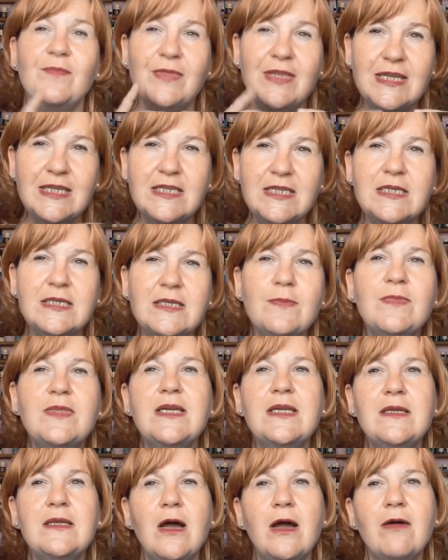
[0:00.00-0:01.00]
This is
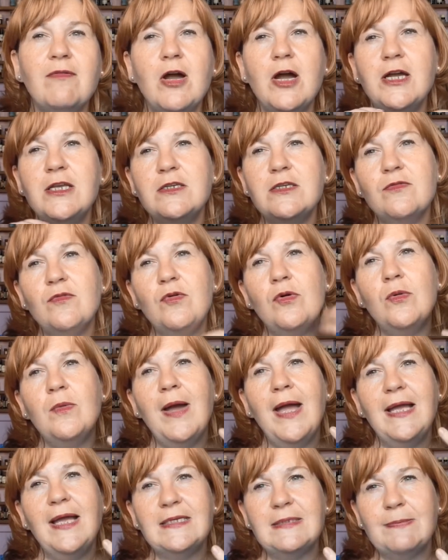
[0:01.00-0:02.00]
something that I've kind of
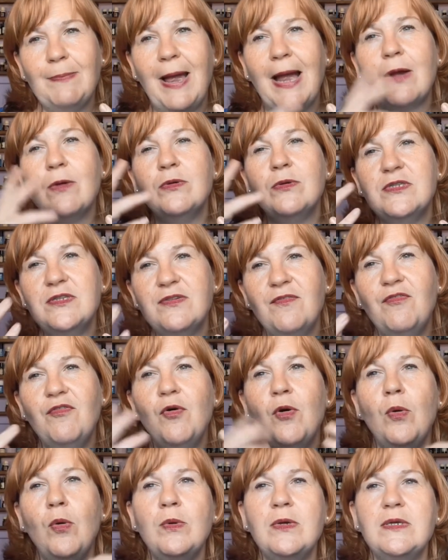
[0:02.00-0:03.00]
always backwards and
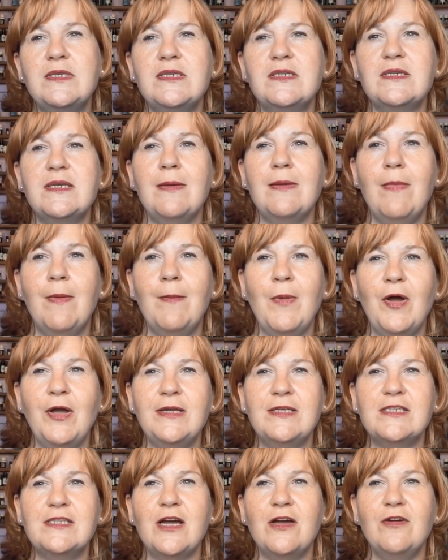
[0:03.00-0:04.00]
forwards in my
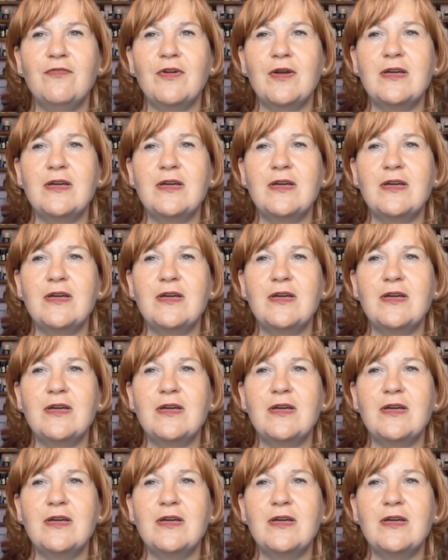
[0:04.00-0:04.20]
mind over,